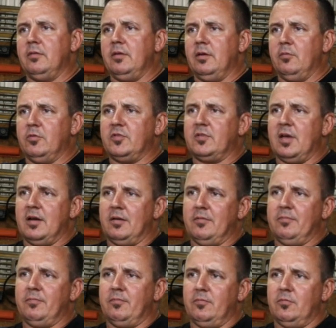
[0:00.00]
it was kind
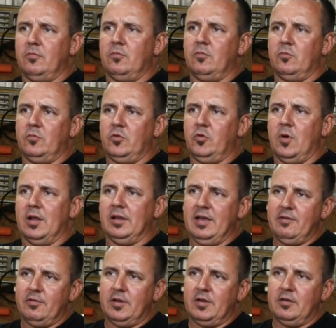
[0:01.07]
of, do I
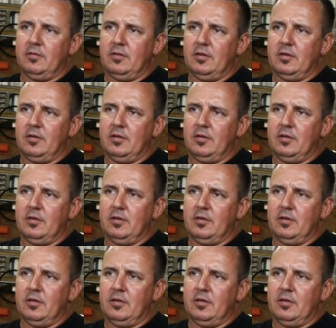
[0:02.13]
leave it?